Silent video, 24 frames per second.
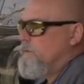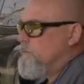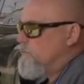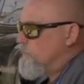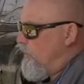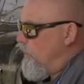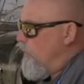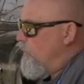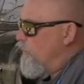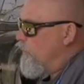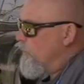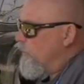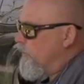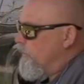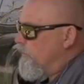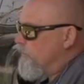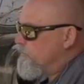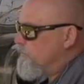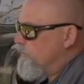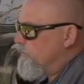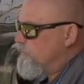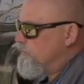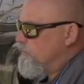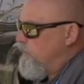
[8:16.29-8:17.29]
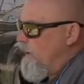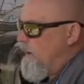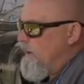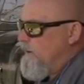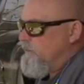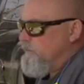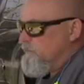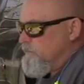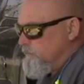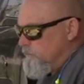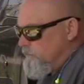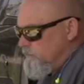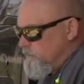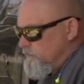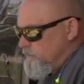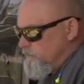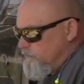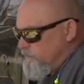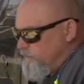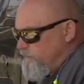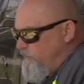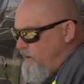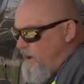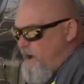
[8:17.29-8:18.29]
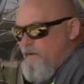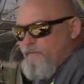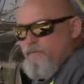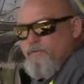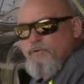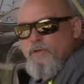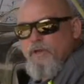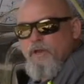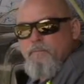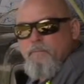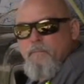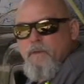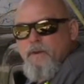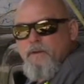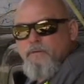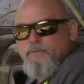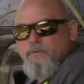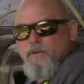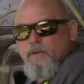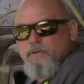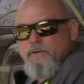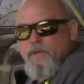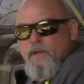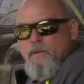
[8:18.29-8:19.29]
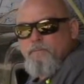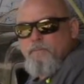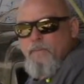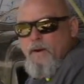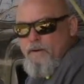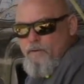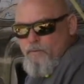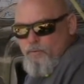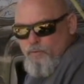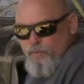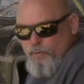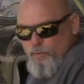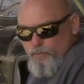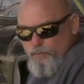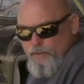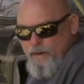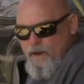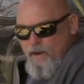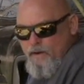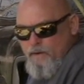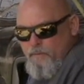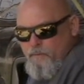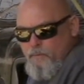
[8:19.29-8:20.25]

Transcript: So we're gonna just wait 5 or 10 minutes, let that barrel cool down.